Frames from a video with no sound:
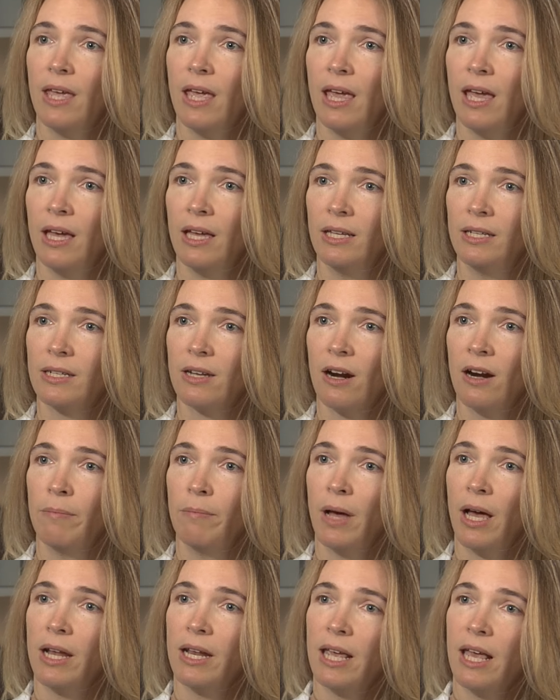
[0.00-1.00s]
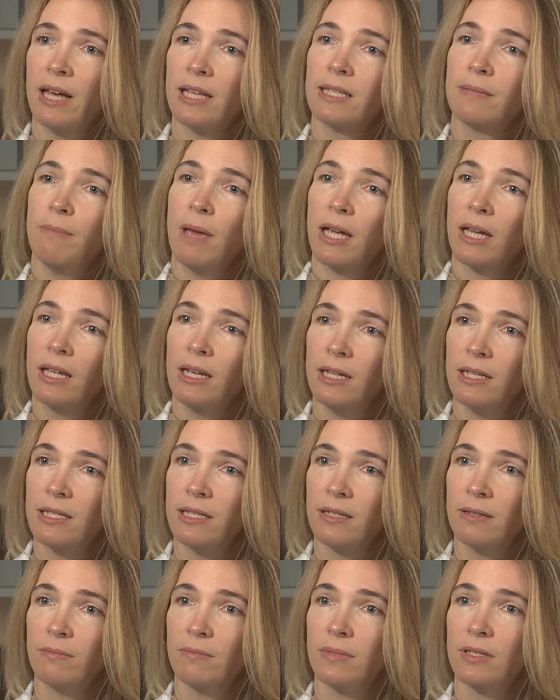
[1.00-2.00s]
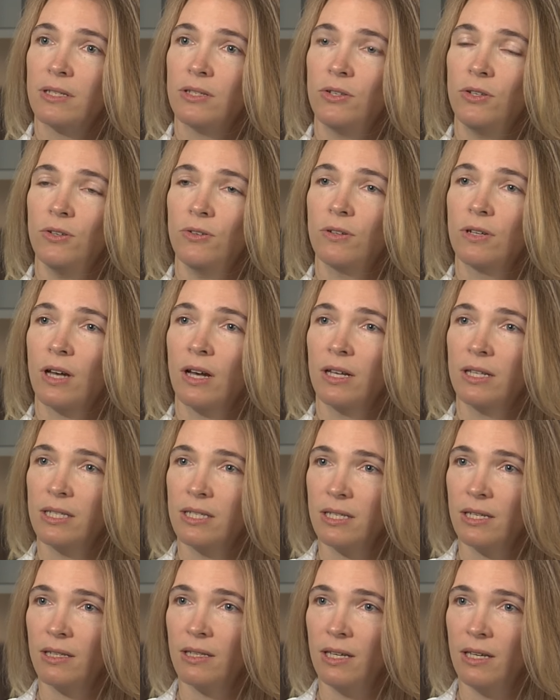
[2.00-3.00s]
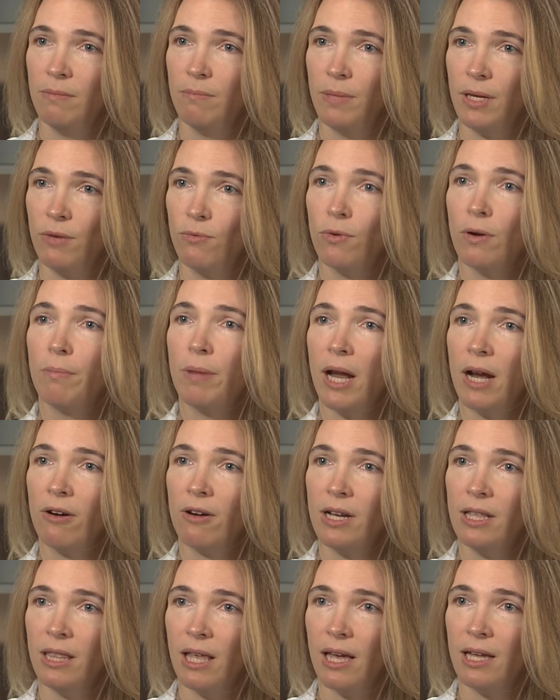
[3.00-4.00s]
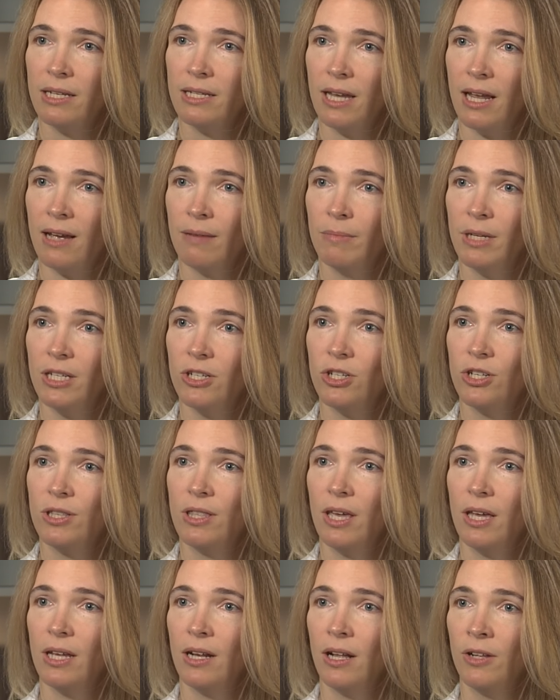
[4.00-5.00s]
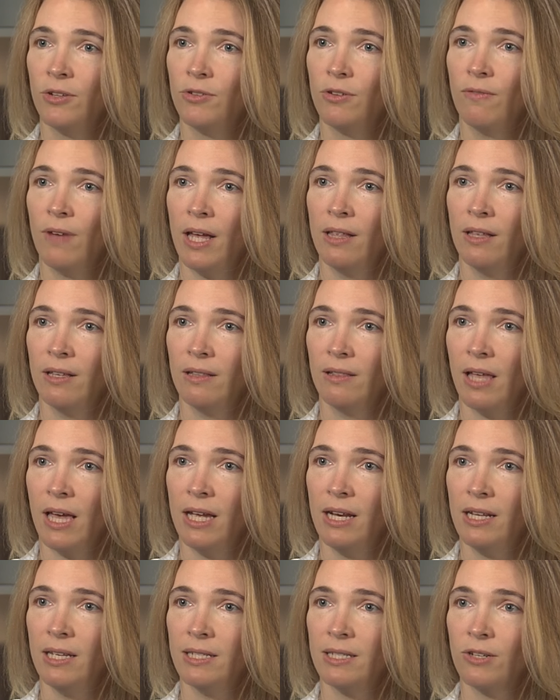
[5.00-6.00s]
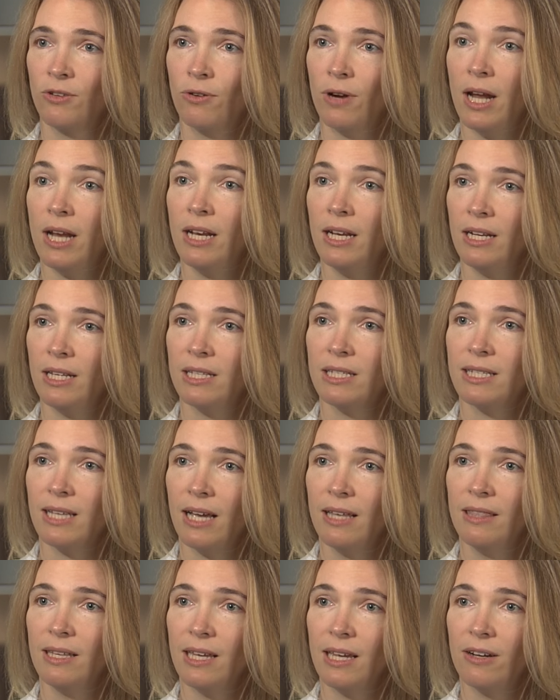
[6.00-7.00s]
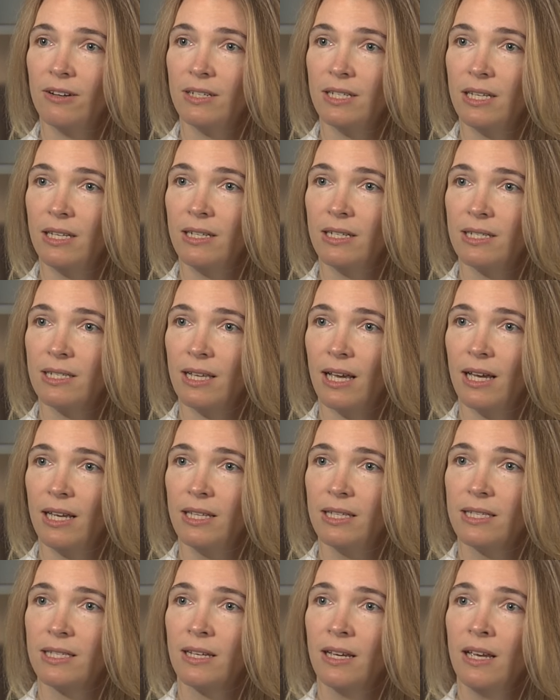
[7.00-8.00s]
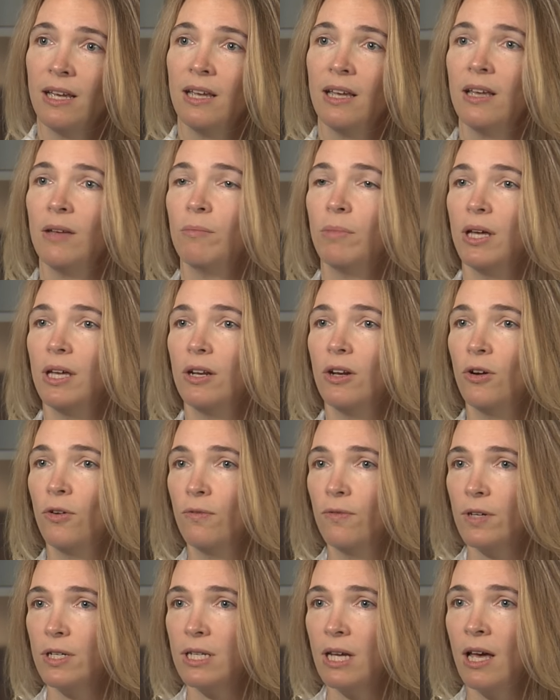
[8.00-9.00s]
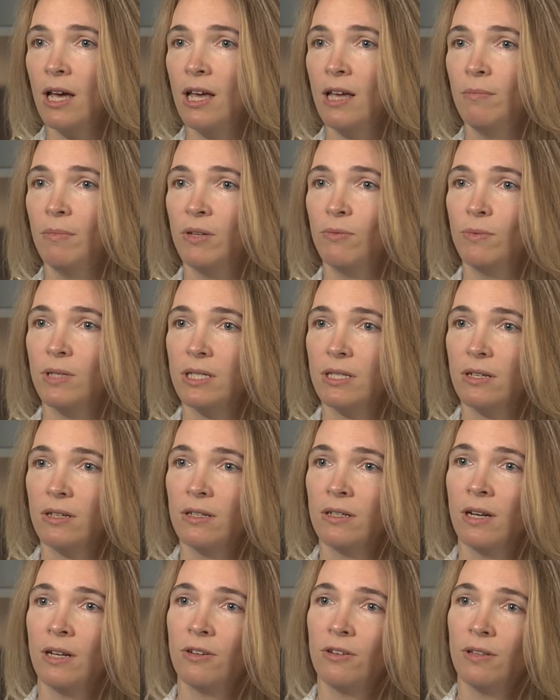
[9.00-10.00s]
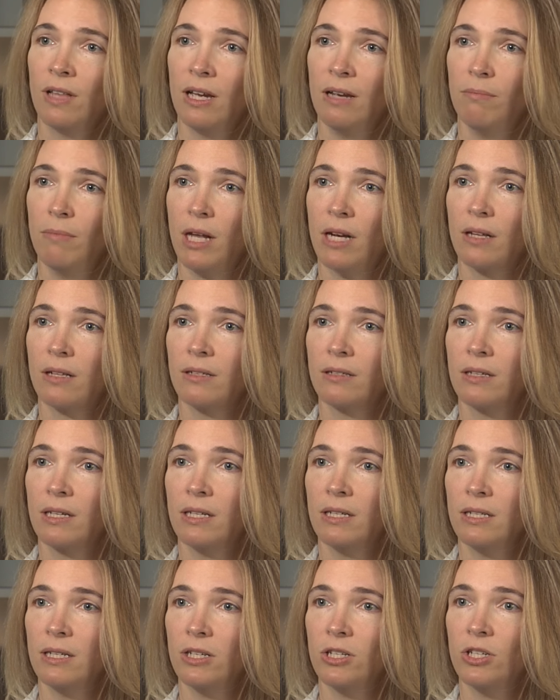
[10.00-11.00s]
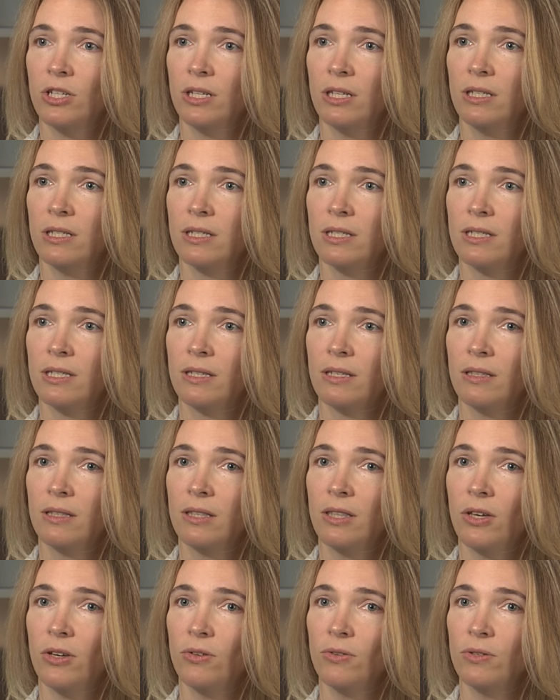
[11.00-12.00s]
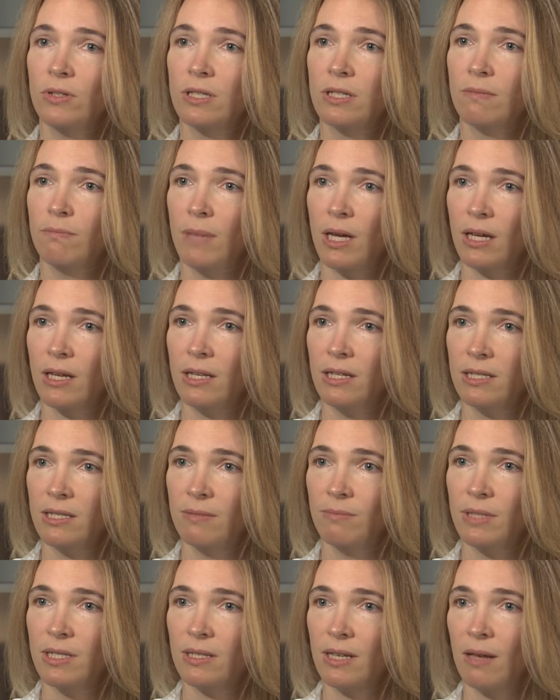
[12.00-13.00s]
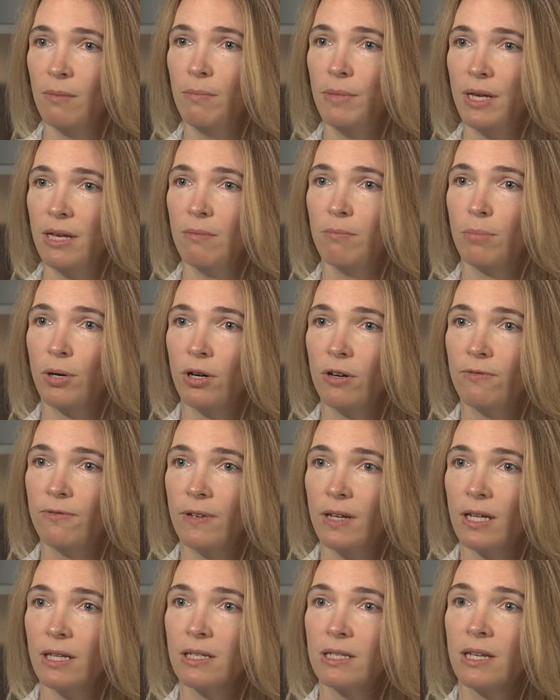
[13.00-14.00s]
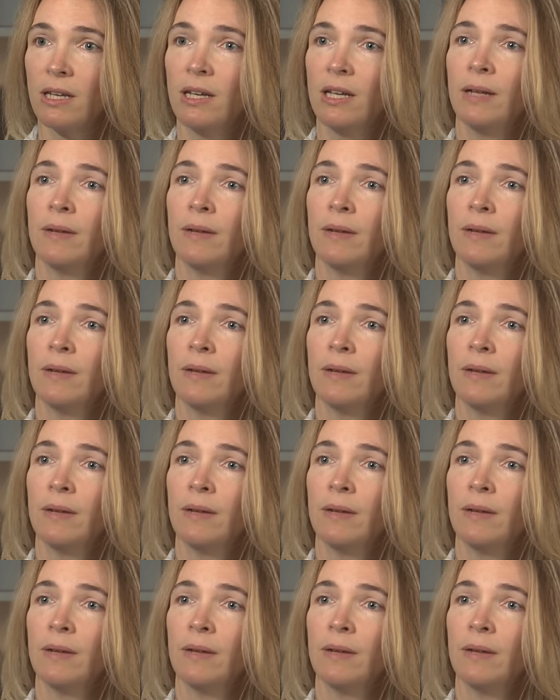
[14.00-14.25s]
And our body has mechanisms to constantly be repairing that damage that ultraviolet light is creating inside the keratinocytes. But over time and with certain underlying medical conditions, those mechanisms can be imperfect.